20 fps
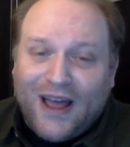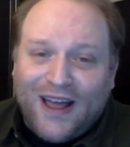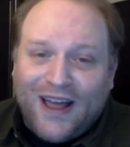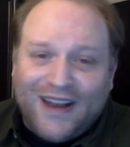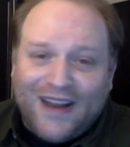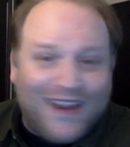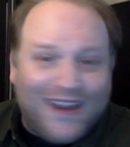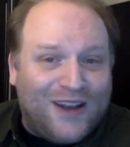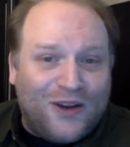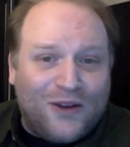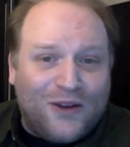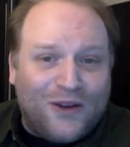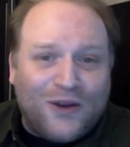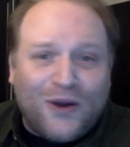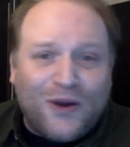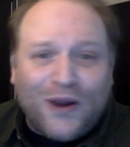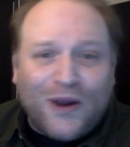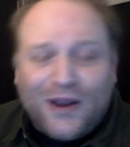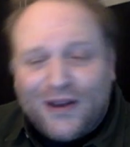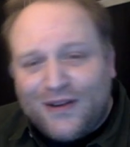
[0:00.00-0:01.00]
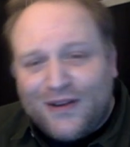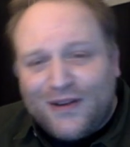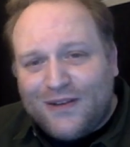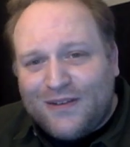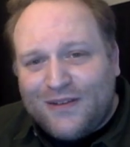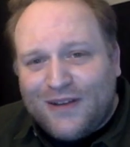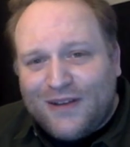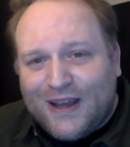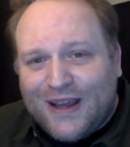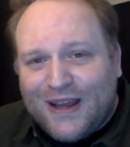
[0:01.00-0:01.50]
in New York
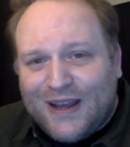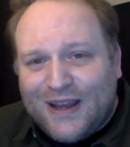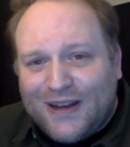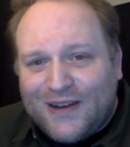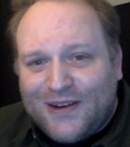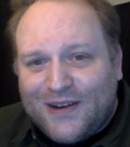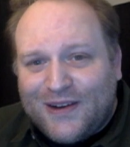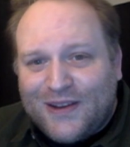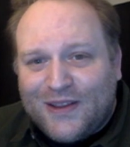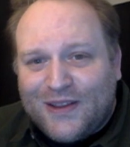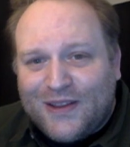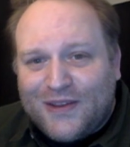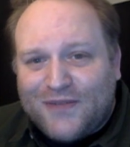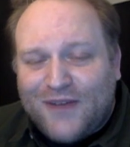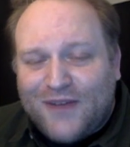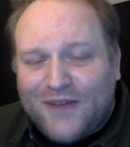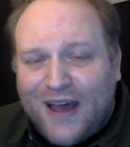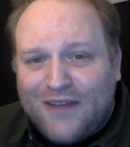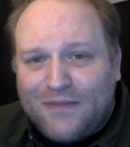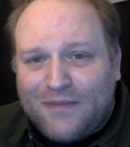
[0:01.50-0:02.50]
during those 5